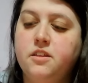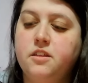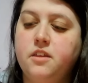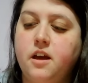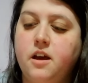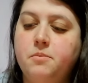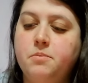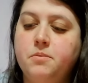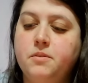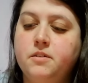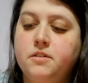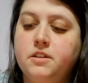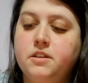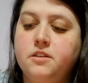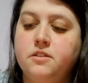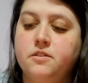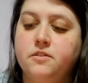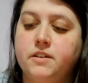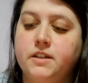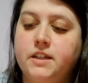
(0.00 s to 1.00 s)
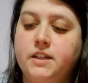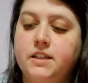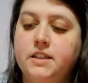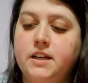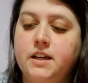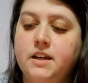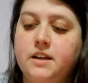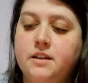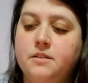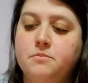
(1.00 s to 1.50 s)
uploaded 3
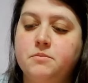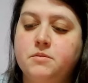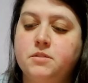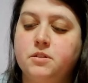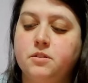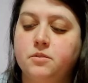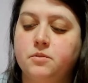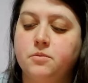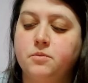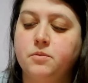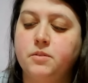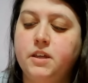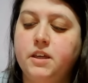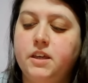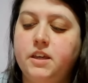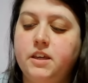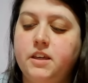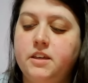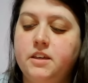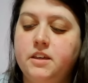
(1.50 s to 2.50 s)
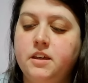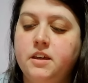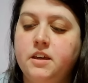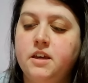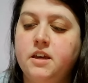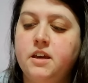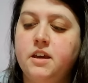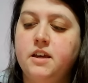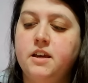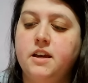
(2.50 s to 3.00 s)
times a week.
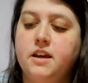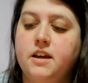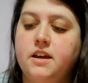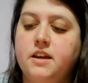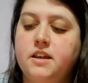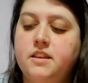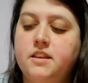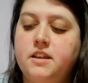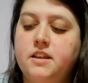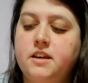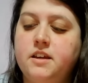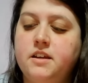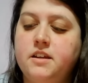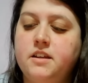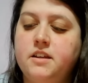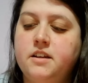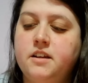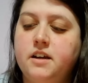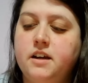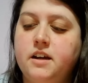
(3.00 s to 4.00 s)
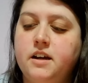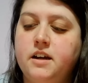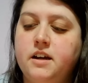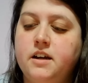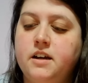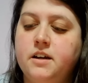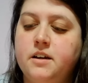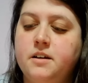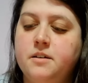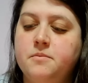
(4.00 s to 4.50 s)
And then
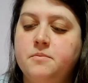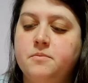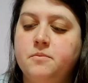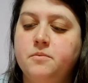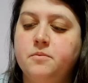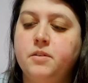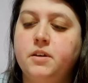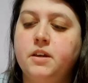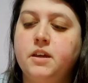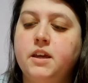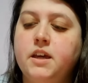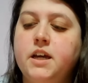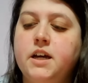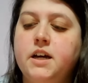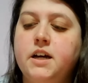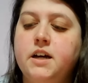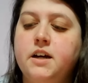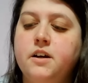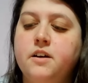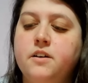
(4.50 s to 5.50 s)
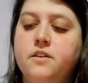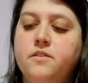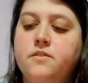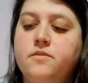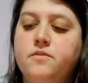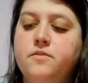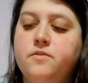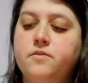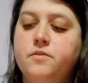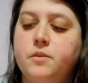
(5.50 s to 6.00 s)
we have
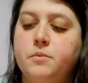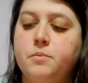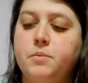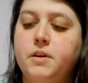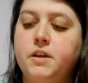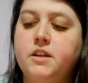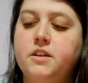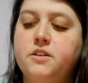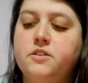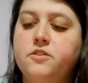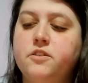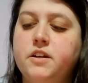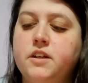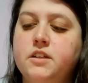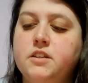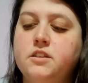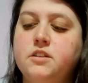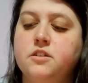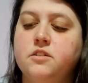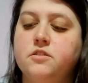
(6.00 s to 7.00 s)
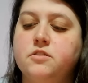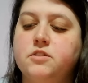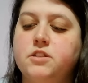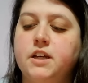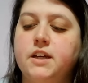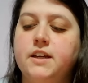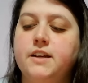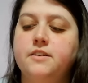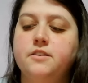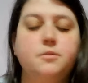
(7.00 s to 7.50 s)
the Patreon, so go
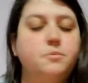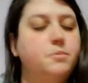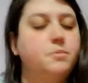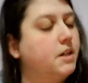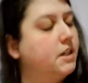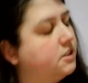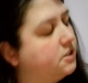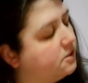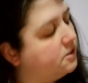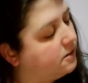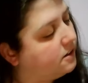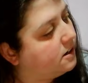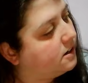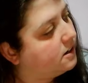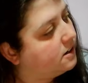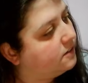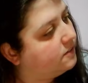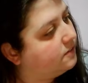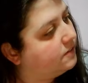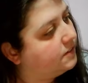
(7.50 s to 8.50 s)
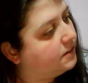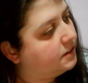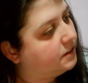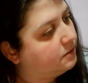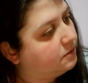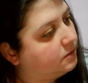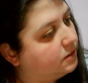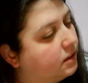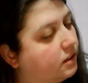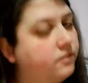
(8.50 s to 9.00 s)
check out the Patreon, filled
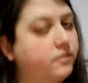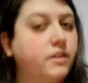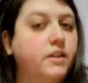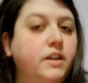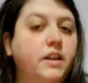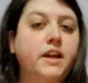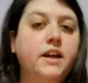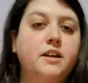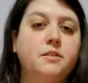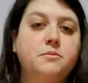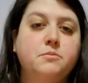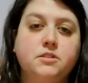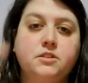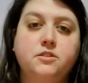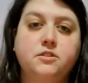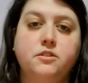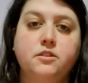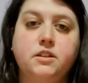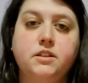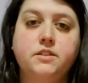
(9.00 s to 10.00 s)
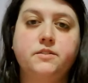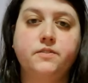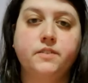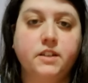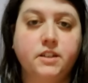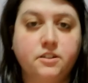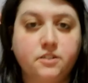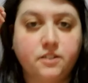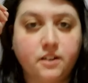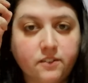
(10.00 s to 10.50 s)
with funny animal stories,
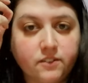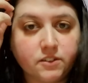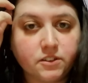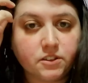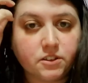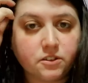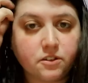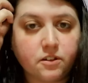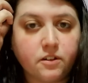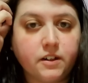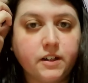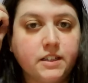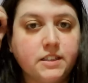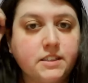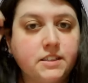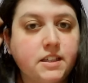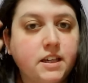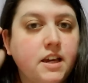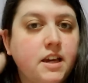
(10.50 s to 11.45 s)
funny travel stories,